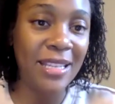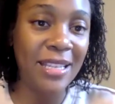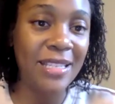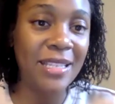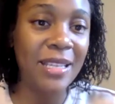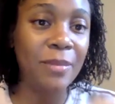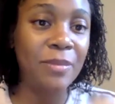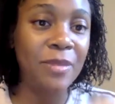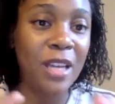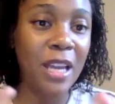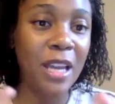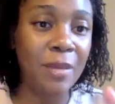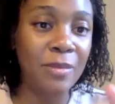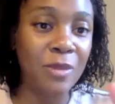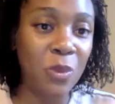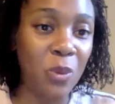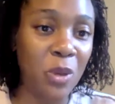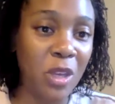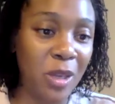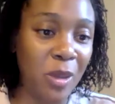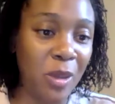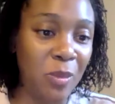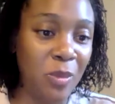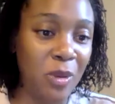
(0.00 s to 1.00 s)
sometimes
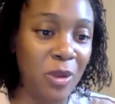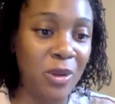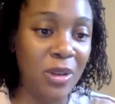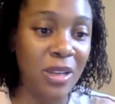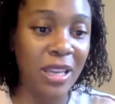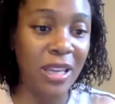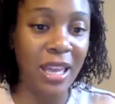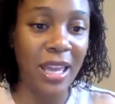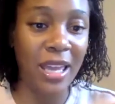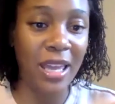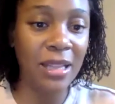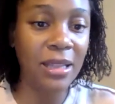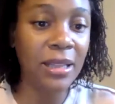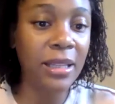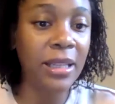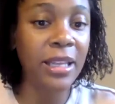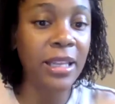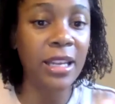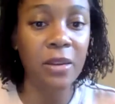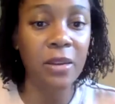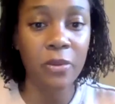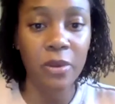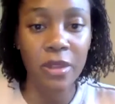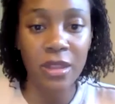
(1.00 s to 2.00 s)
we communicate
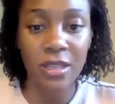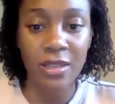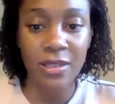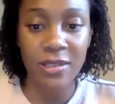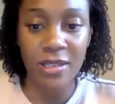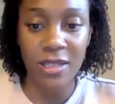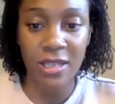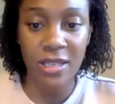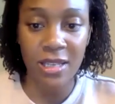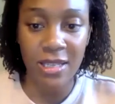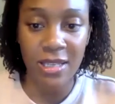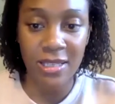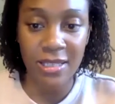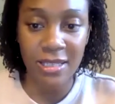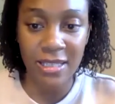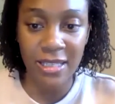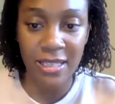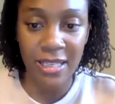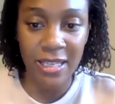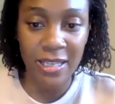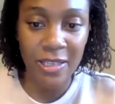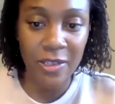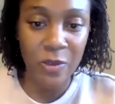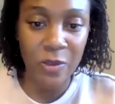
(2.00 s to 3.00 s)
leading with the
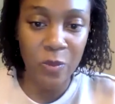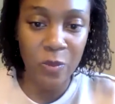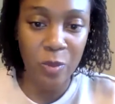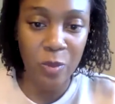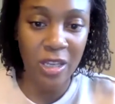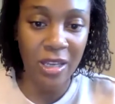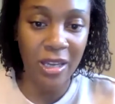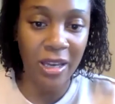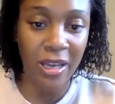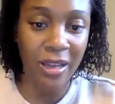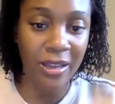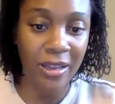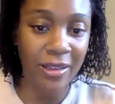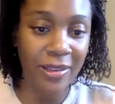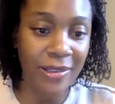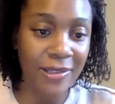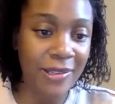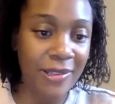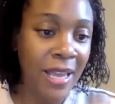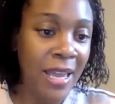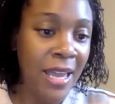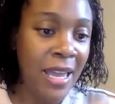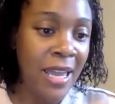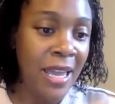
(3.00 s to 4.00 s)
CECs because